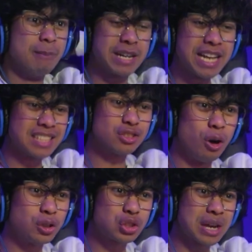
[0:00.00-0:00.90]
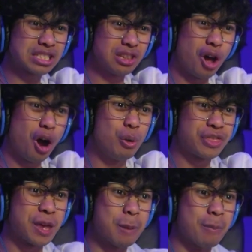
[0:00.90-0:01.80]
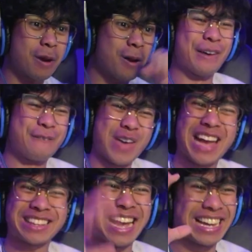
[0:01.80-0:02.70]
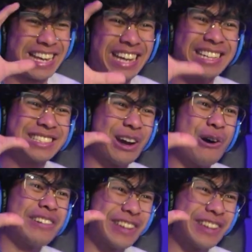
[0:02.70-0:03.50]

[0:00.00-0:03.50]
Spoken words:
But he also has Law with him. The fact that kid is going